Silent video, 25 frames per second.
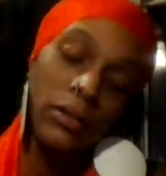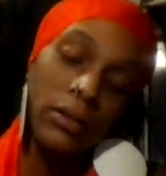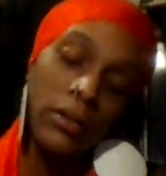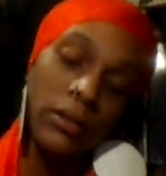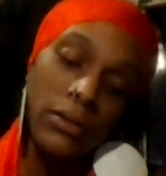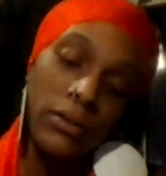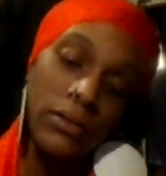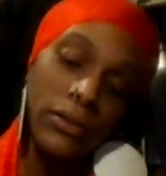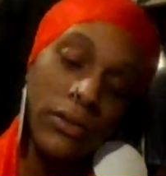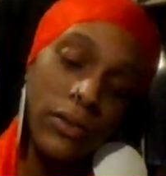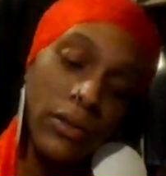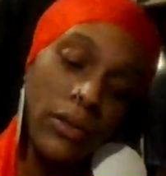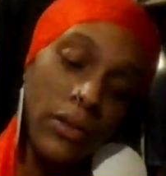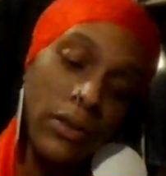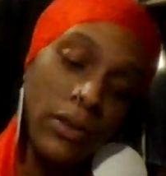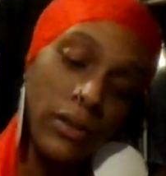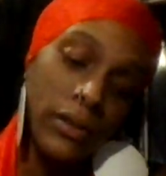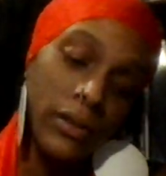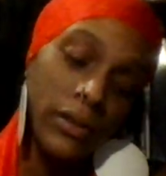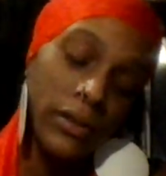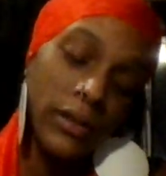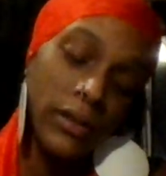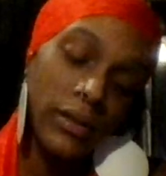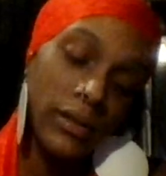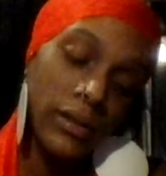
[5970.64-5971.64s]
So
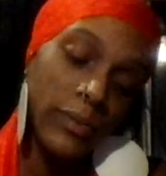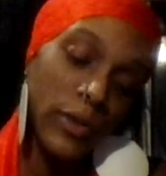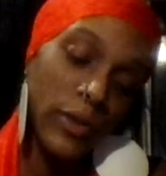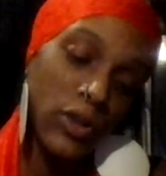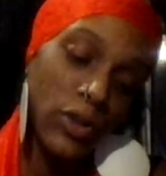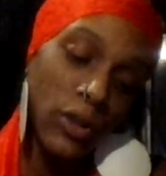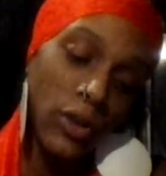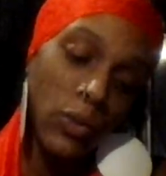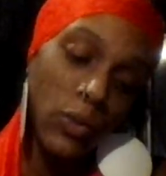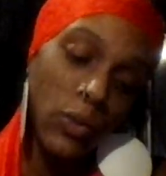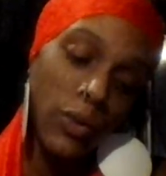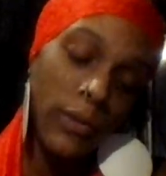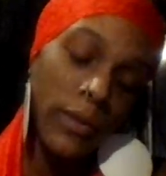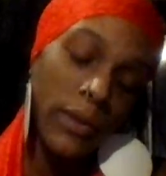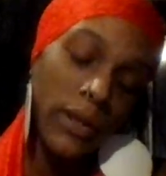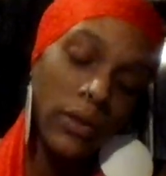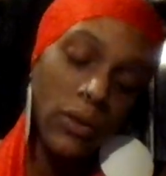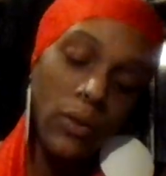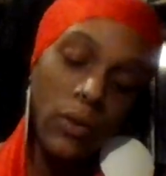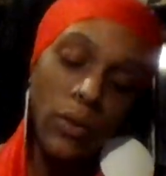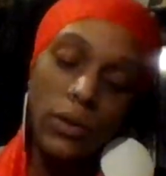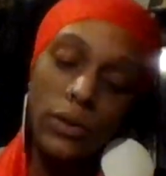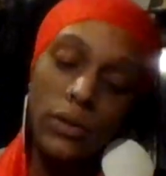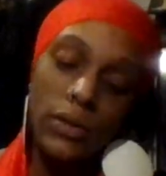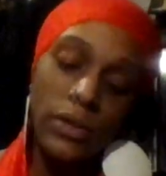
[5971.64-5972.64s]
this mature woman
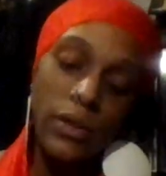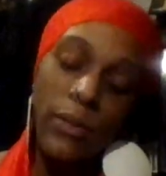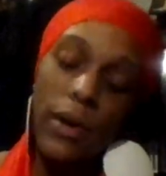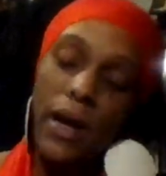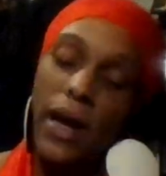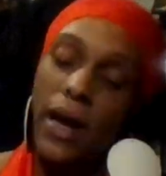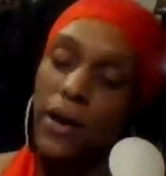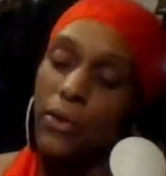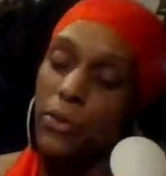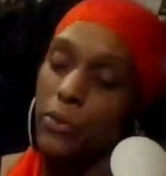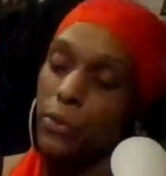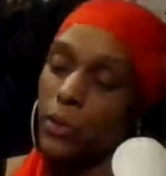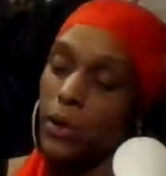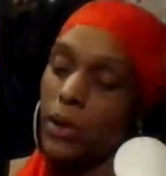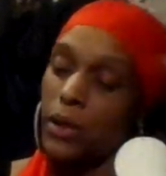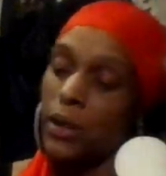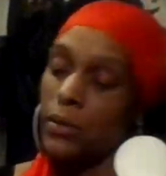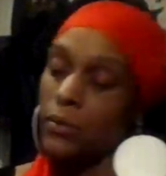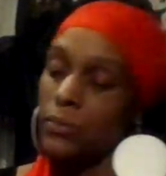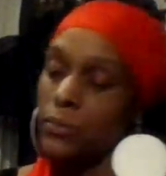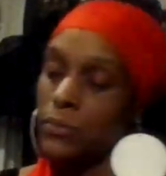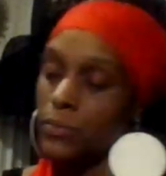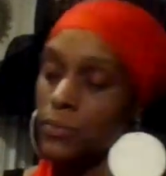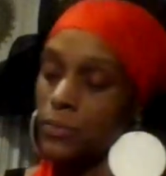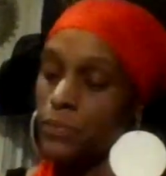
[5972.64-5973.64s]
holds the pathway.
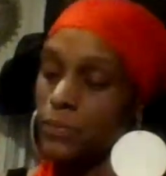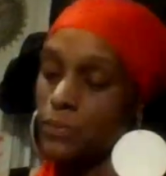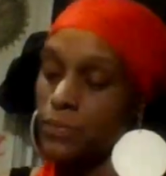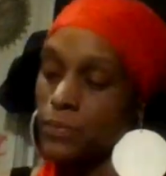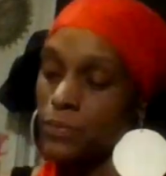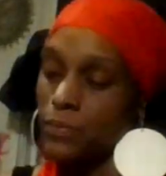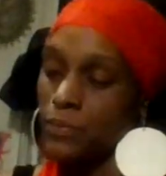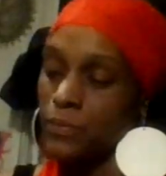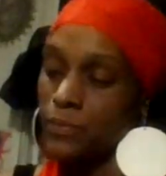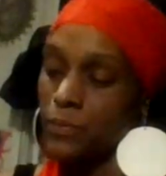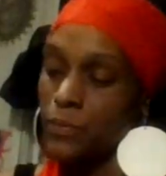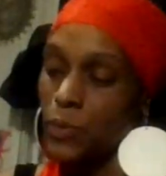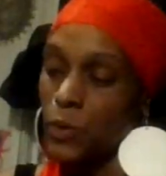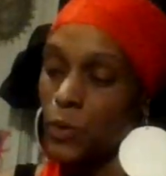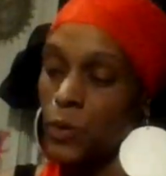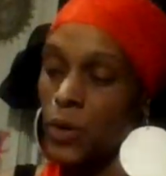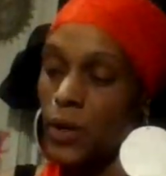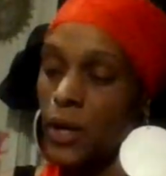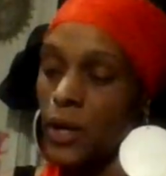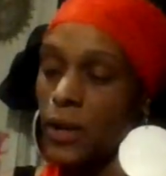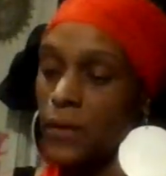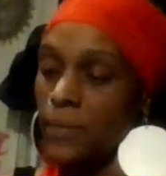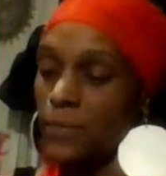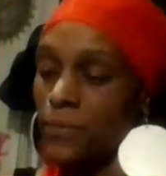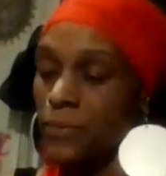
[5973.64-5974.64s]

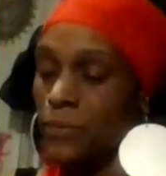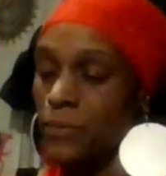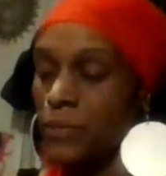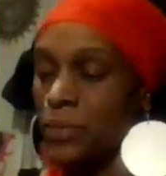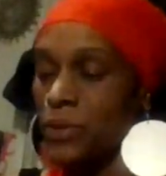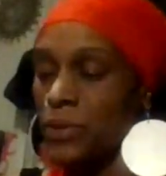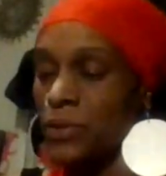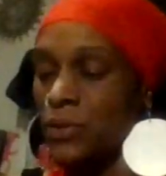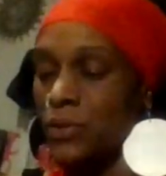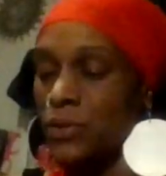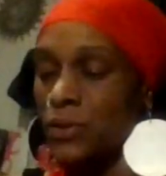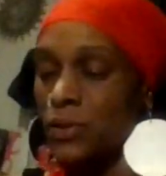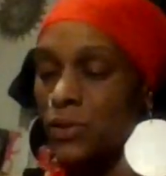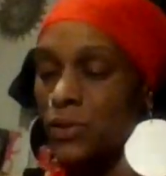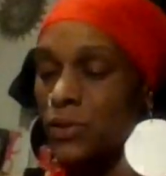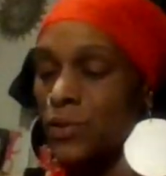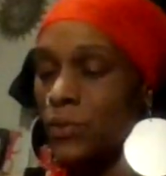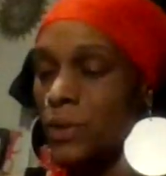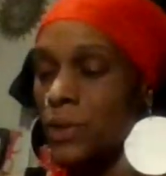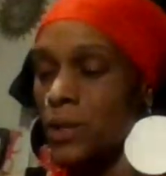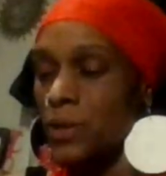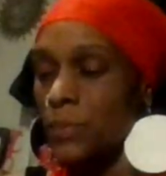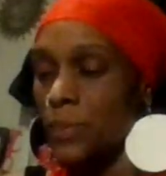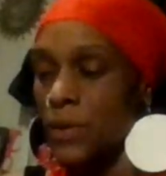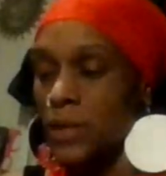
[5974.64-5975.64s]
Right. But there's just too
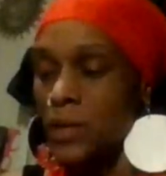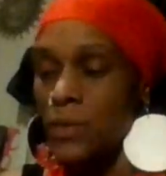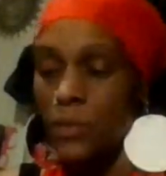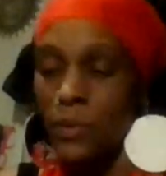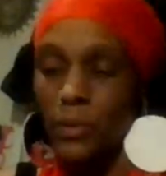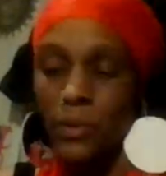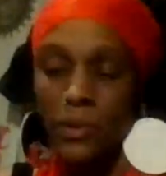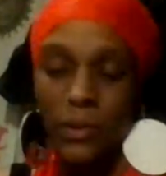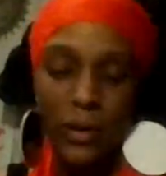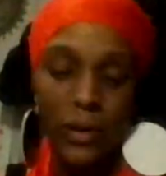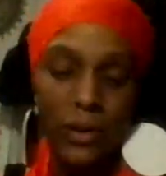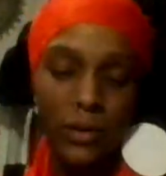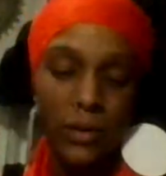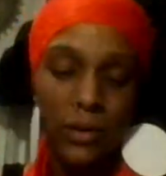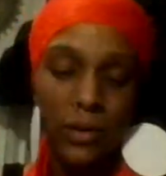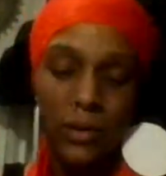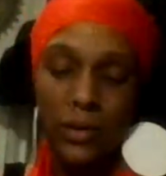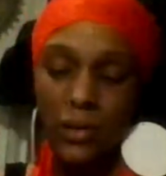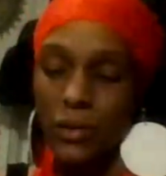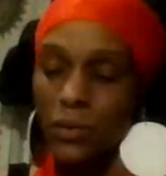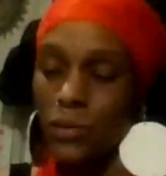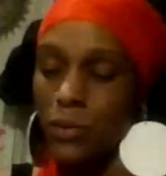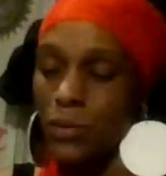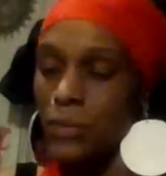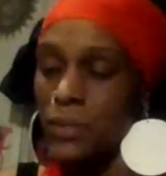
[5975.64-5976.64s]
many people here. Like,
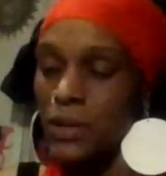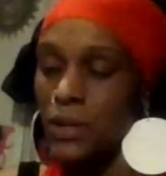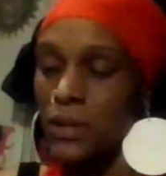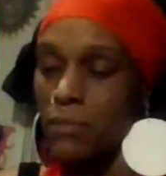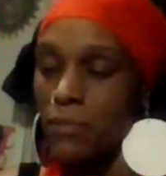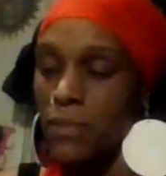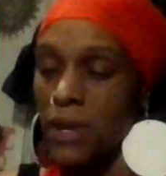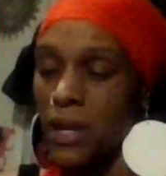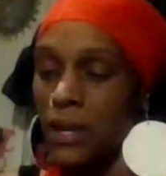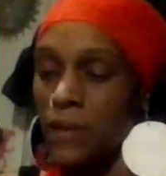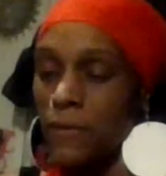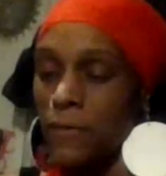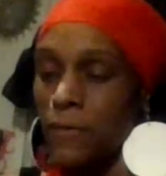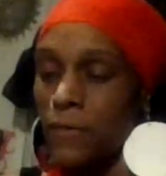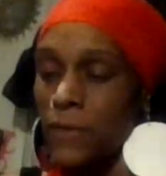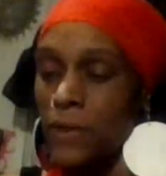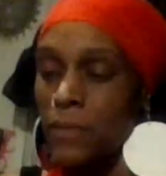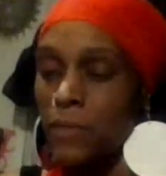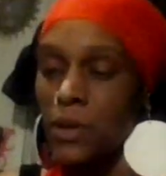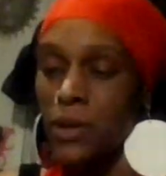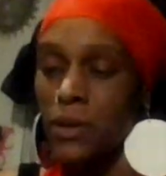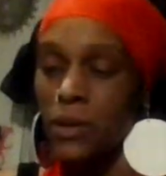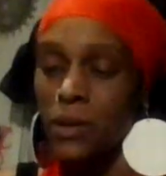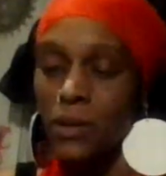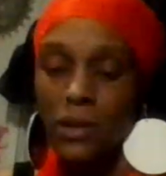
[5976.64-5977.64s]
you know what I mean? Male,
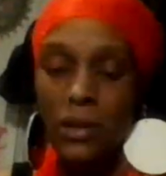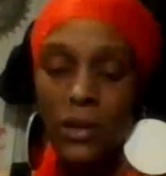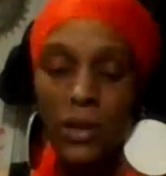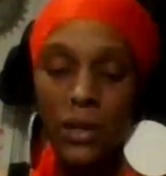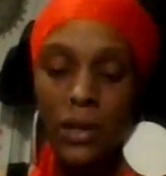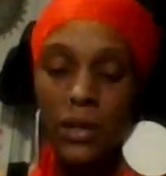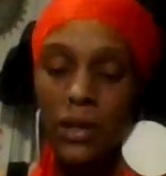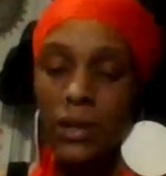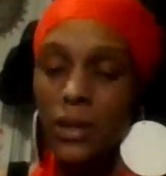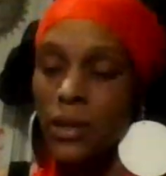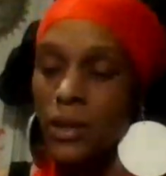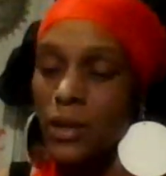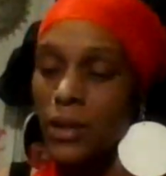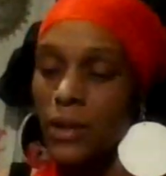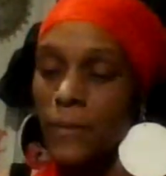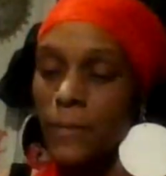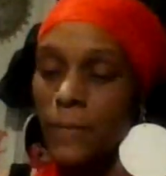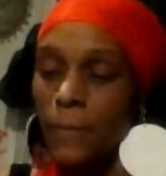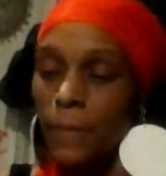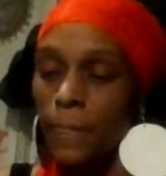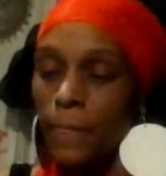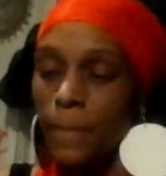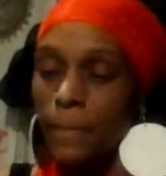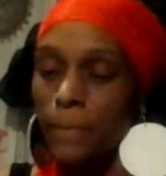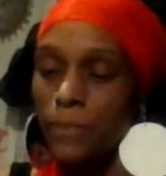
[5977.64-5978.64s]
female.
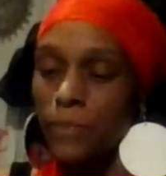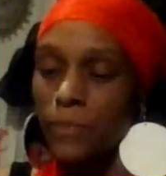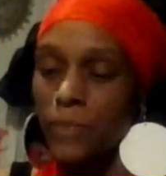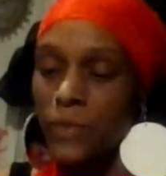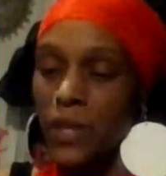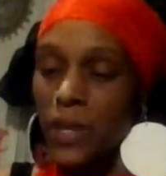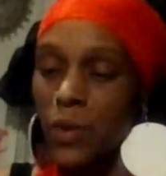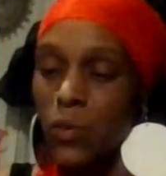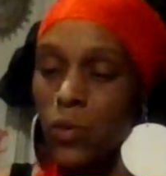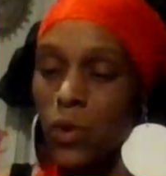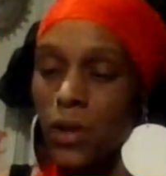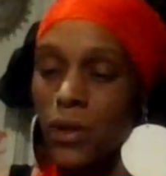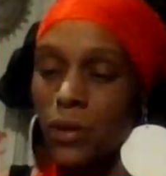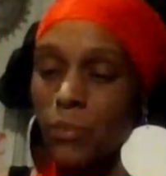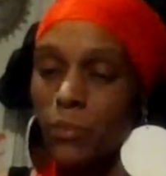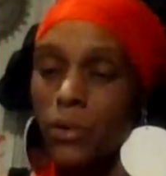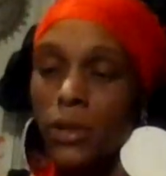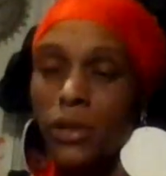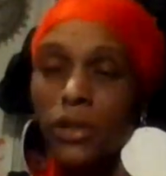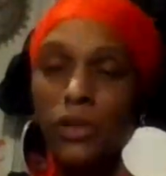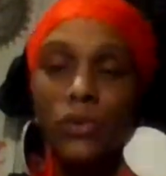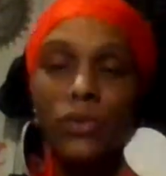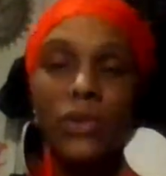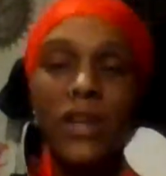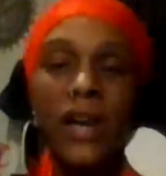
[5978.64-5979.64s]
They want to
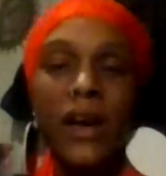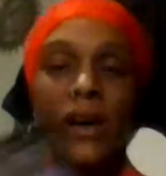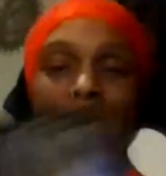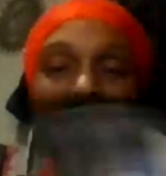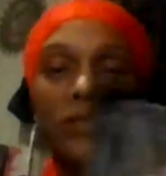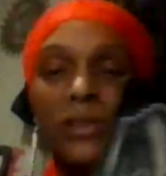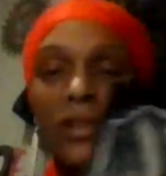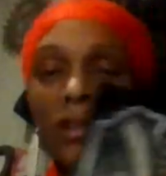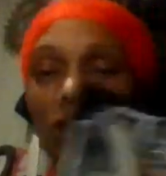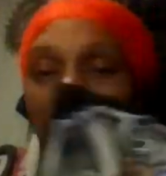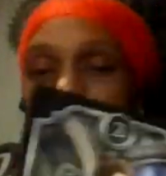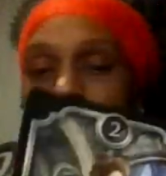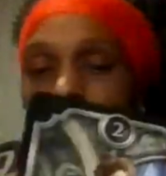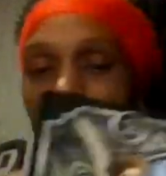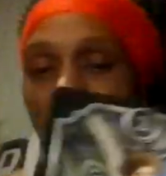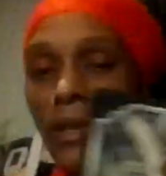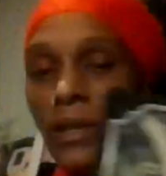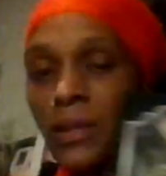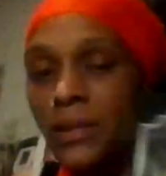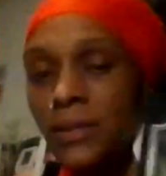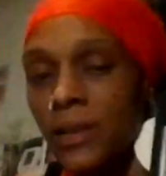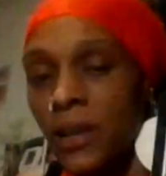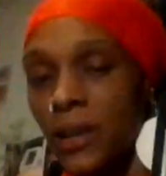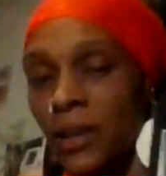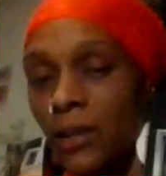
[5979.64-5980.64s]
bring you down to
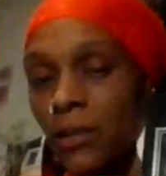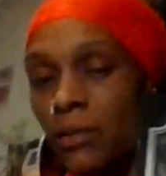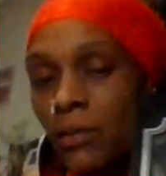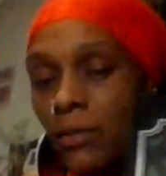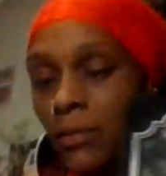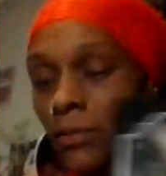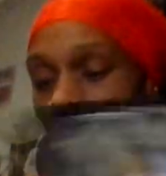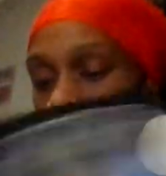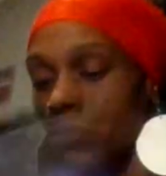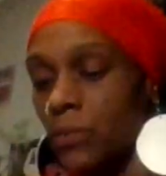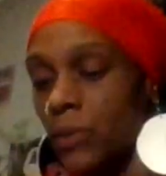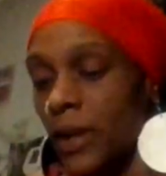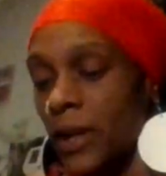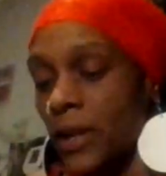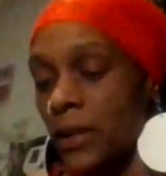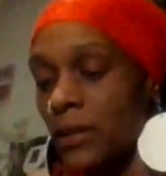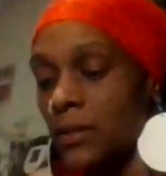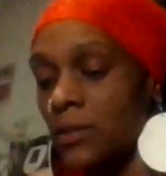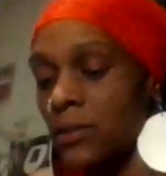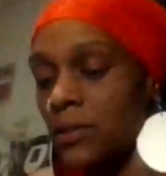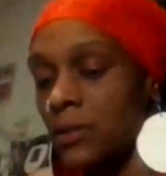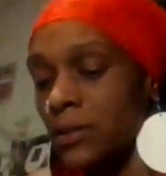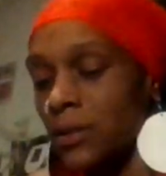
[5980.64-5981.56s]
karmic cycle, right?